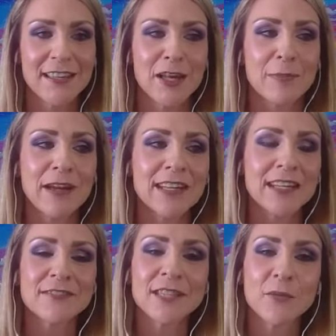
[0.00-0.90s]
But if
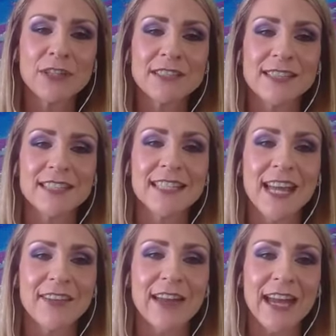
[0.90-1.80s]
someone doesn't have
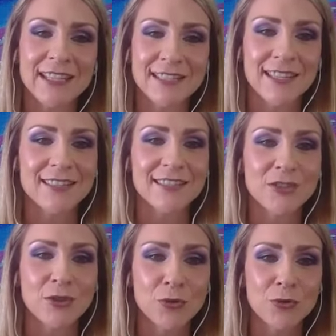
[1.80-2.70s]
access
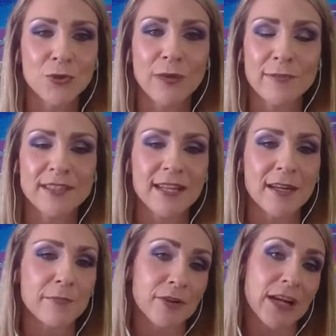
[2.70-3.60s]
to the website,
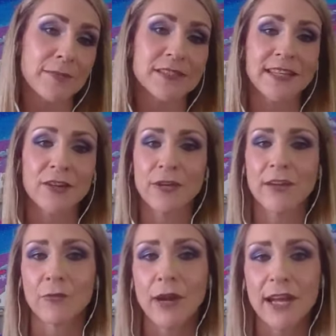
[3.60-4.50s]
perhaps they don't have
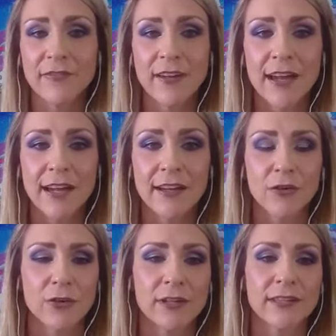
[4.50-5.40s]
Wi-Fi
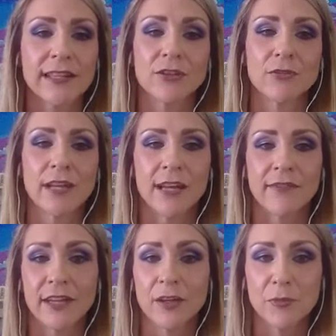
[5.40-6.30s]
or they don't have a
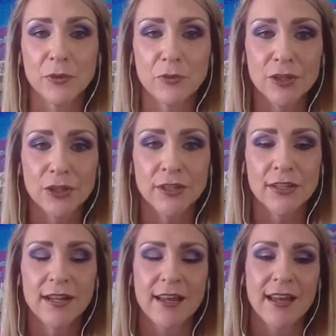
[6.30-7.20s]
computer,
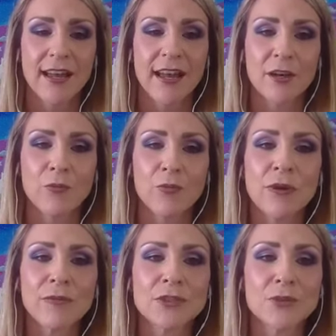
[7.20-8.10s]
what
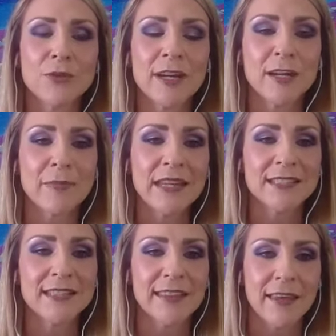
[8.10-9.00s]
would you recommend to
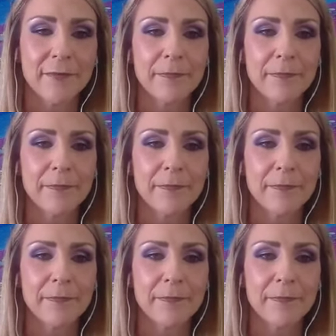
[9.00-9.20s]
them?